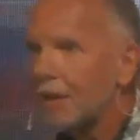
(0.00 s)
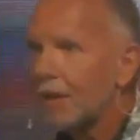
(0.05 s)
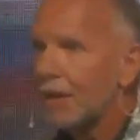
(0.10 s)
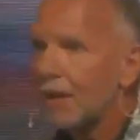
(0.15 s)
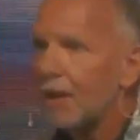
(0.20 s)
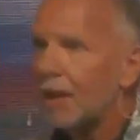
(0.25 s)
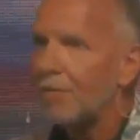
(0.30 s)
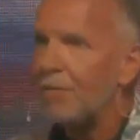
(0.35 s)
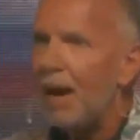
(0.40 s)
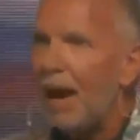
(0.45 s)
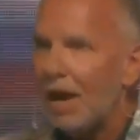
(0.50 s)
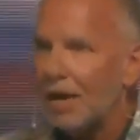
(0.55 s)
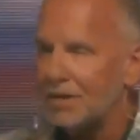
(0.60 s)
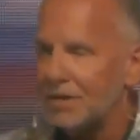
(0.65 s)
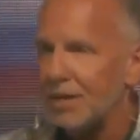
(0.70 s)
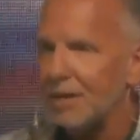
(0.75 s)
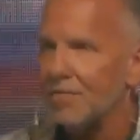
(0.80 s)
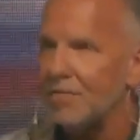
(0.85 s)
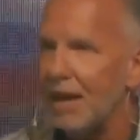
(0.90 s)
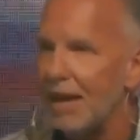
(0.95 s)
a
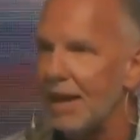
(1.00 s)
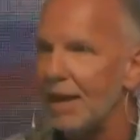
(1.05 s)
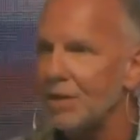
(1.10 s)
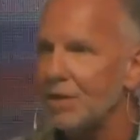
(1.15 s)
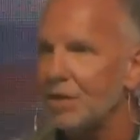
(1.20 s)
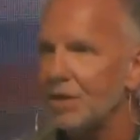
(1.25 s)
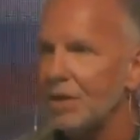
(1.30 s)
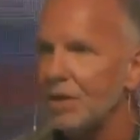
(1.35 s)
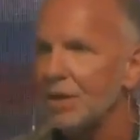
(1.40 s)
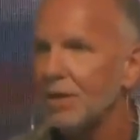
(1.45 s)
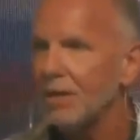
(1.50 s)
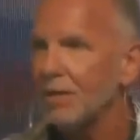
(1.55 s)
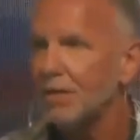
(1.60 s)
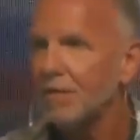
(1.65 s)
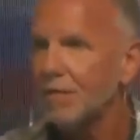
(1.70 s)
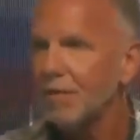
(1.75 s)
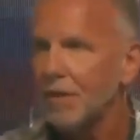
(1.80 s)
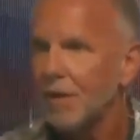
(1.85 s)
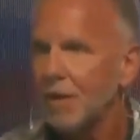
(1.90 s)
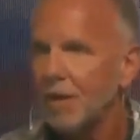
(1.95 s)
boxing match
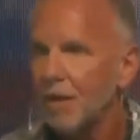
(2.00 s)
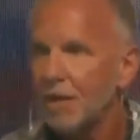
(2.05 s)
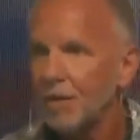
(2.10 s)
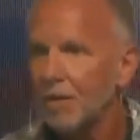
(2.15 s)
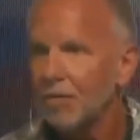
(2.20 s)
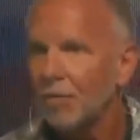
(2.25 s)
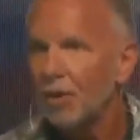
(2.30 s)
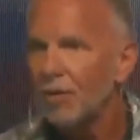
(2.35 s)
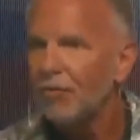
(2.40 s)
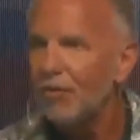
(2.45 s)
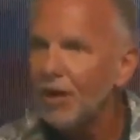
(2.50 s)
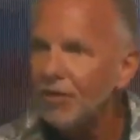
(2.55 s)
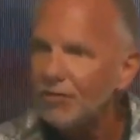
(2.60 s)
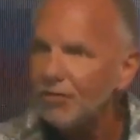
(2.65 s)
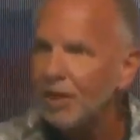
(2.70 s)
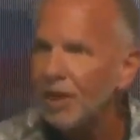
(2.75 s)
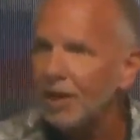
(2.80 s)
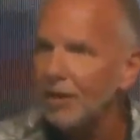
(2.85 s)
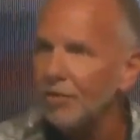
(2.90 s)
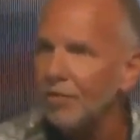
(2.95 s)
with
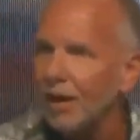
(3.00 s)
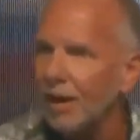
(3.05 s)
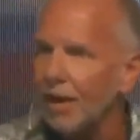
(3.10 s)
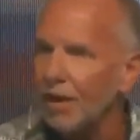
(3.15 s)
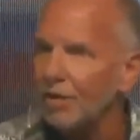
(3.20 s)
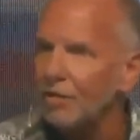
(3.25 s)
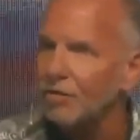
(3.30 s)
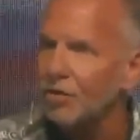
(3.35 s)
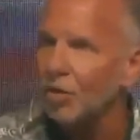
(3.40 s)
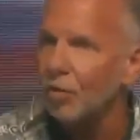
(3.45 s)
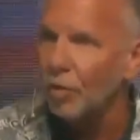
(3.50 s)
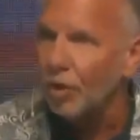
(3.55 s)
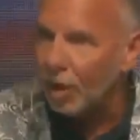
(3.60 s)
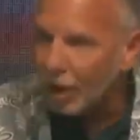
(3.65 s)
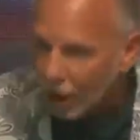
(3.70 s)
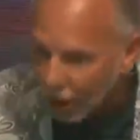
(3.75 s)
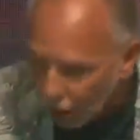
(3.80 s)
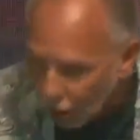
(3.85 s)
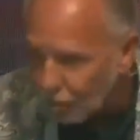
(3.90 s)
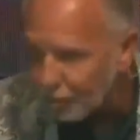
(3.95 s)
15 rounds, and we're
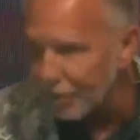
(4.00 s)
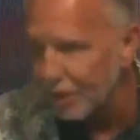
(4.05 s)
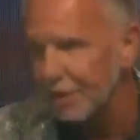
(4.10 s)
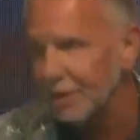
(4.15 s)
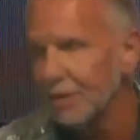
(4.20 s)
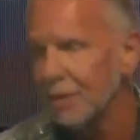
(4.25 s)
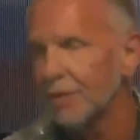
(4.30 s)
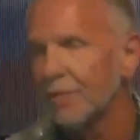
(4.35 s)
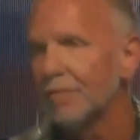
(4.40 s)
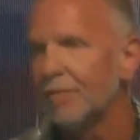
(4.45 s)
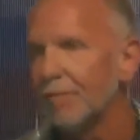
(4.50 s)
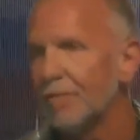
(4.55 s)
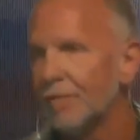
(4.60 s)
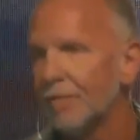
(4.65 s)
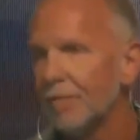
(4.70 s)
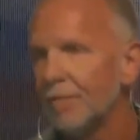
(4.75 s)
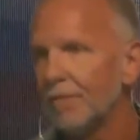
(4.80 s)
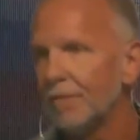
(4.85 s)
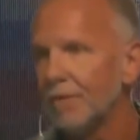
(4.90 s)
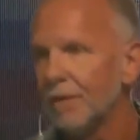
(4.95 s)
hoping
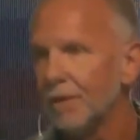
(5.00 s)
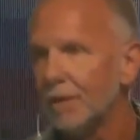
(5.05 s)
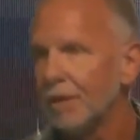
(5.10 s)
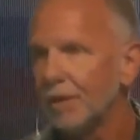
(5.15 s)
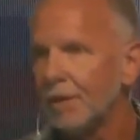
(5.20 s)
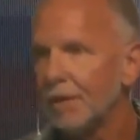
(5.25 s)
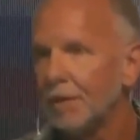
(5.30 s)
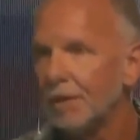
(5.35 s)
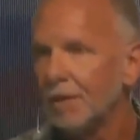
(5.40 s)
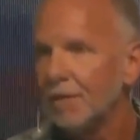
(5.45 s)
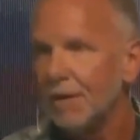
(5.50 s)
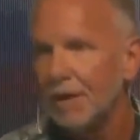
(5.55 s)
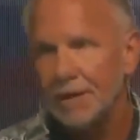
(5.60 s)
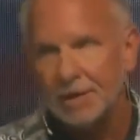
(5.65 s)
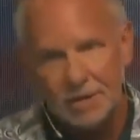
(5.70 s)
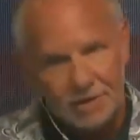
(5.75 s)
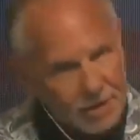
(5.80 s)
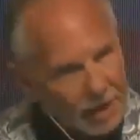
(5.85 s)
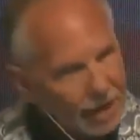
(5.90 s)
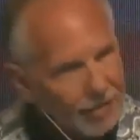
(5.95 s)
that the
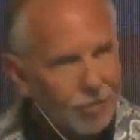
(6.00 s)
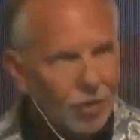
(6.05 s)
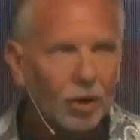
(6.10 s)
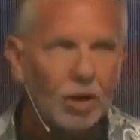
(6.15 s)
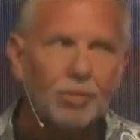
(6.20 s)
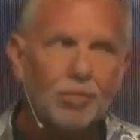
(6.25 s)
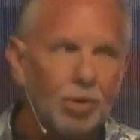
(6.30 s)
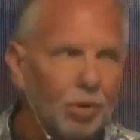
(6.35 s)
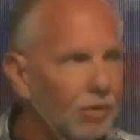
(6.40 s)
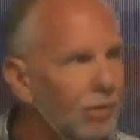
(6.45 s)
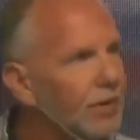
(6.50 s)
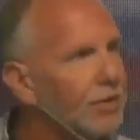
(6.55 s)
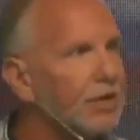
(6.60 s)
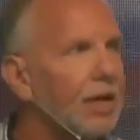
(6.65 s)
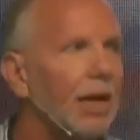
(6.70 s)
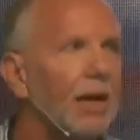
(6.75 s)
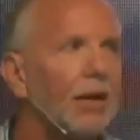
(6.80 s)
Savior can pull this out.